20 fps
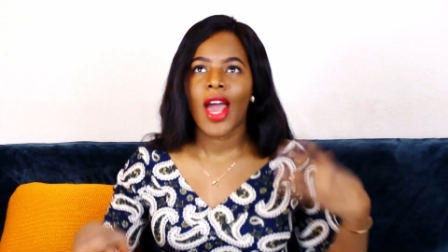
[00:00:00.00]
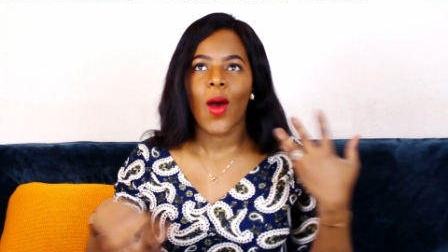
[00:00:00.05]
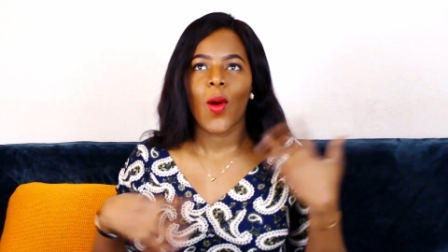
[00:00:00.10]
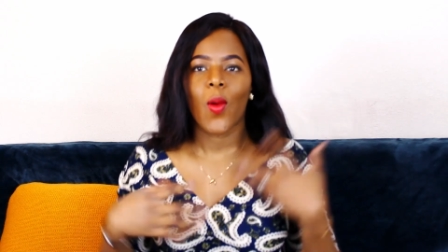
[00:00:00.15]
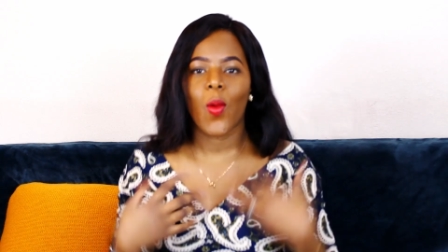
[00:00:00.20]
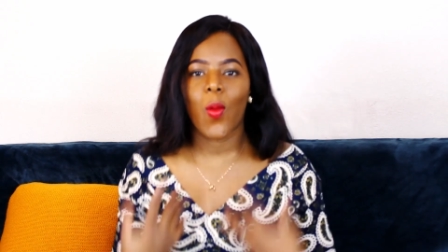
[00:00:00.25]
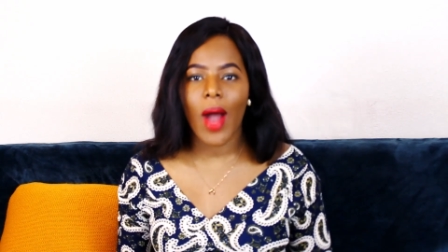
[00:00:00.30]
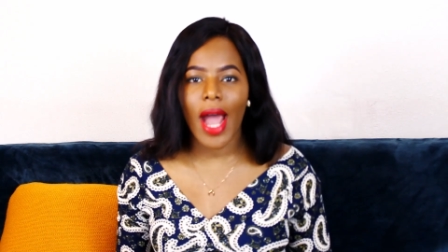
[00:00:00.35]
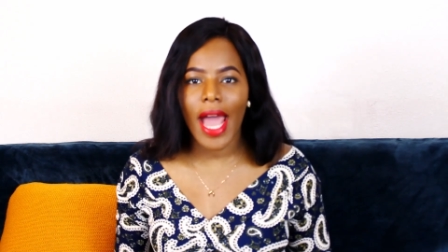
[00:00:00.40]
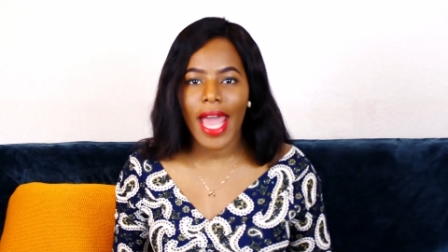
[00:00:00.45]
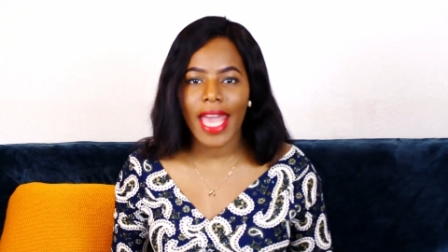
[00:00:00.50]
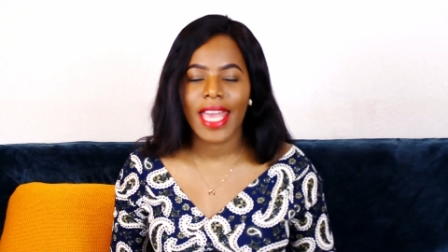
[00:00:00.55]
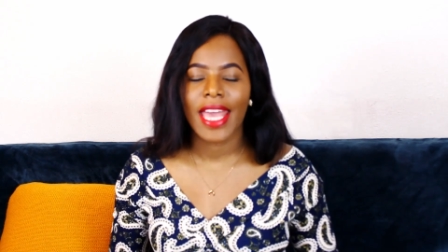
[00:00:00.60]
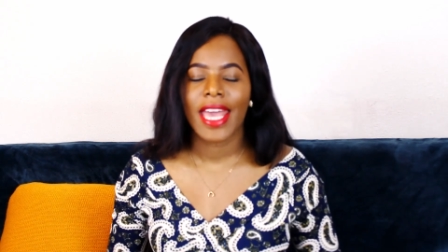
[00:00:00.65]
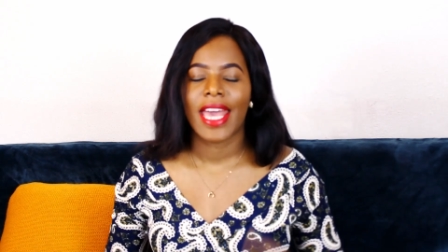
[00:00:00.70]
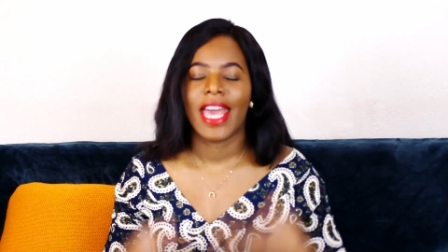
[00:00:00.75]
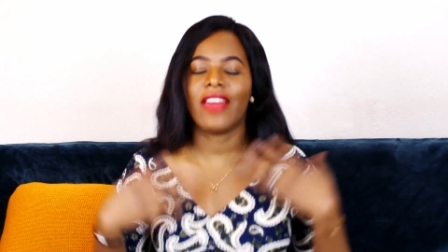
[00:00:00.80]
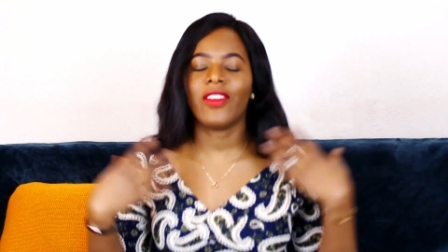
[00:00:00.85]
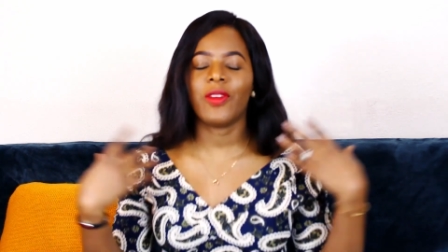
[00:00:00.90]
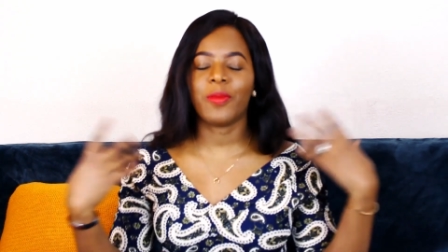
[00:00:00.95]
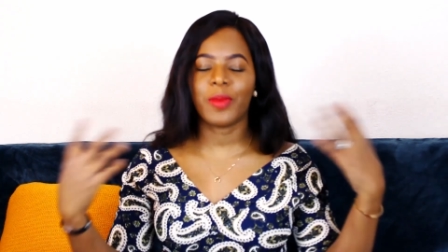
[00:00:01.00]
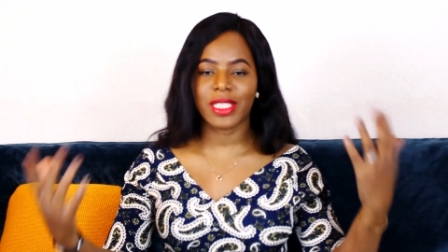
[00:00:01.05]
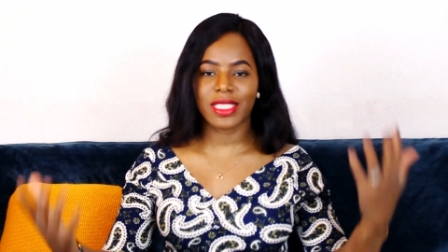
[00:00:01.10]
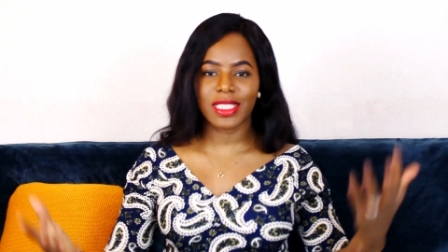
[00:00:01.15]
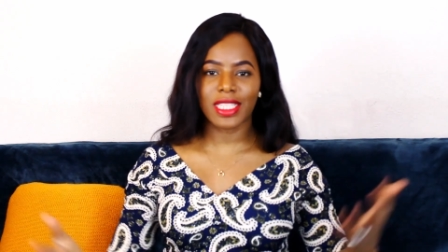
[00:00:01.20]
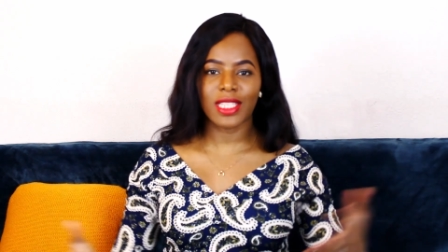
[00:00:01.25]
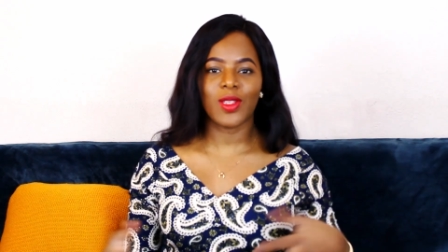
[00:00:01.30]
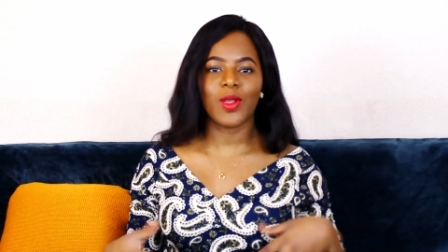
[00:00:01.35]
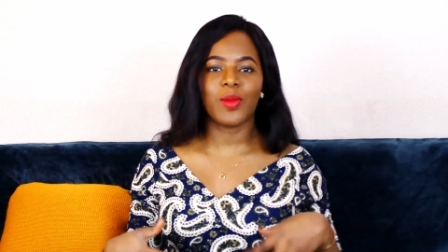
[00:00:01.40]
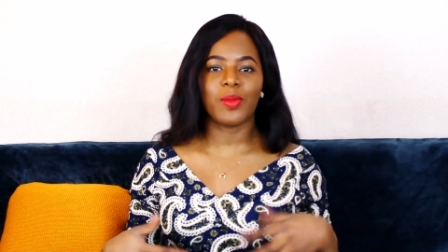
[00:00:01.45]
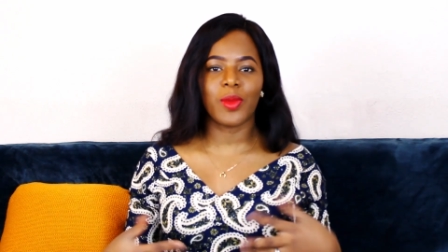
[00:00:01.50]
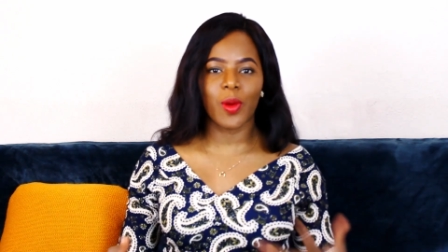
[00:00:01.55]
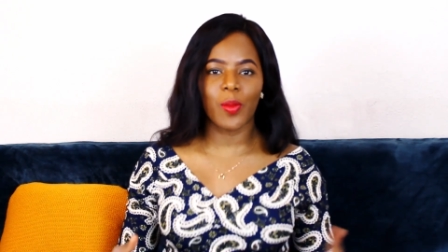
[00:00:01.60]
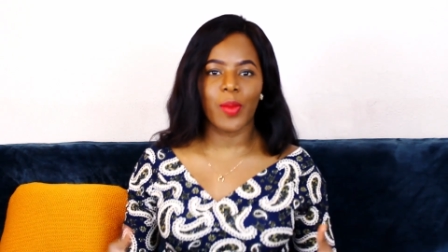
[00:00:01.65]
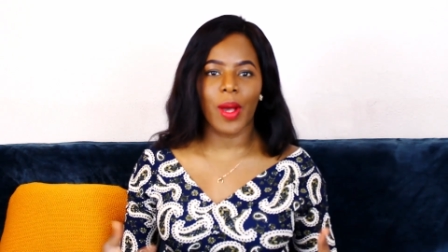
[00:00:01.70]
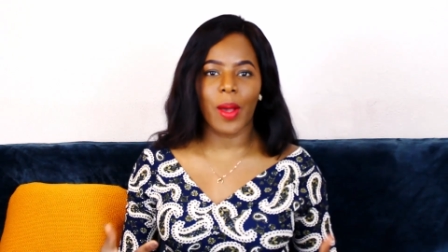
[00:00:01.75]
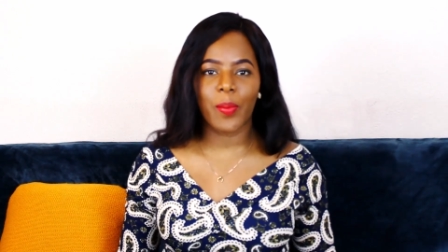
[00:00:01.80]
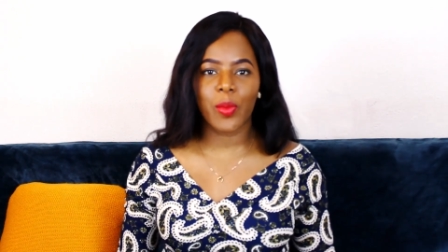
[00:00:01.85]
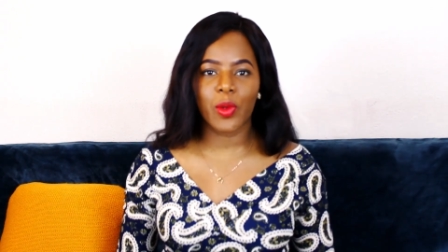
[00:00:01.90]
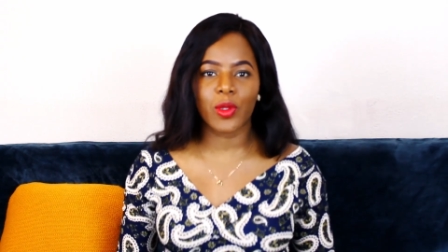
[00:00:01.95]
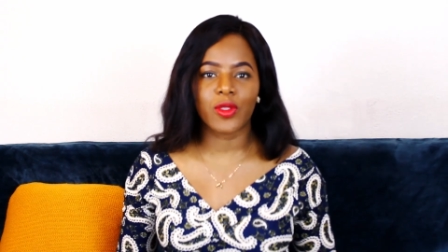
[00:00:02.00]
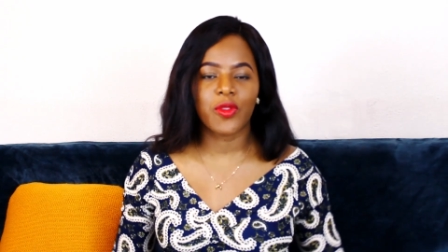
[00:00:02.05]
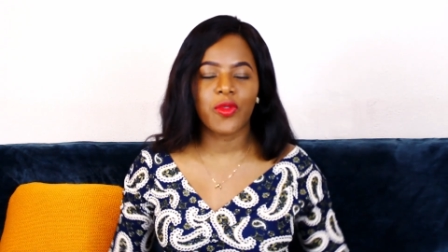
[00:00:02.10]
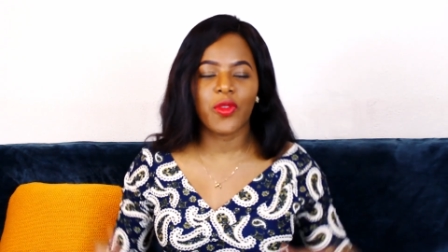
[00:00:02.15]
Why? Everybody's sending you mail by post.